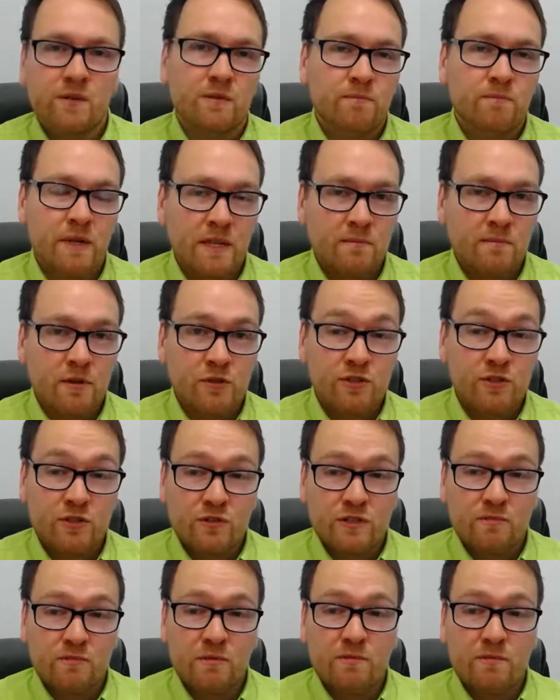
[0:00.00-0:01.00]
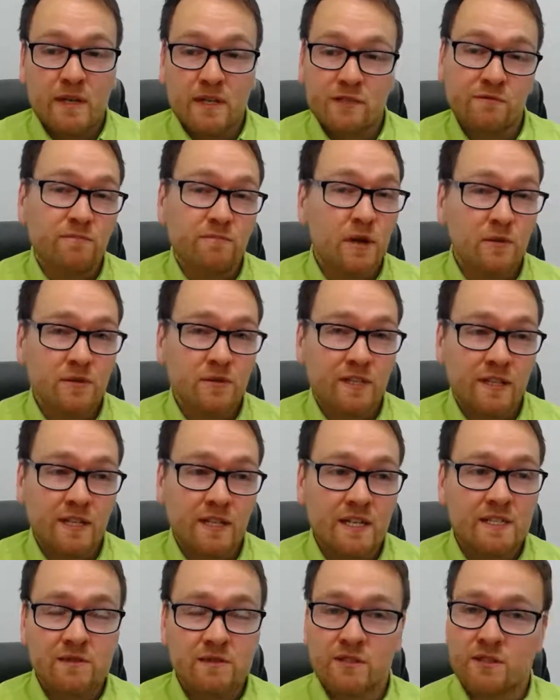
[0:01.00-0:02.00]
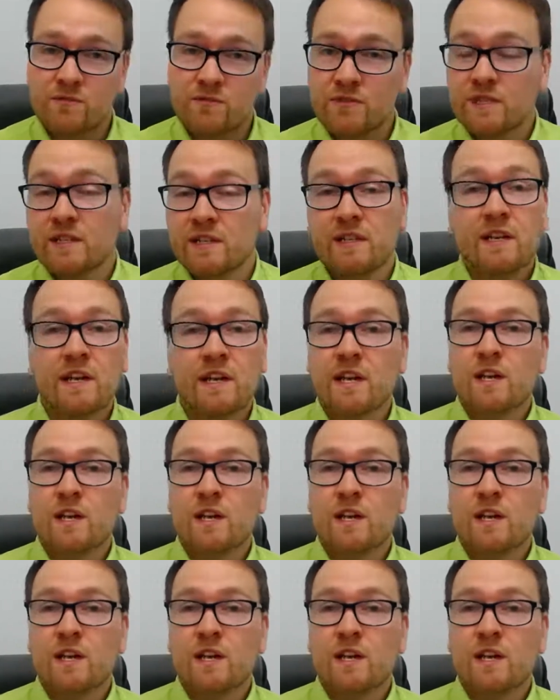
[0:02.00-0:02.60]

be the most suitable means of posting these because obviously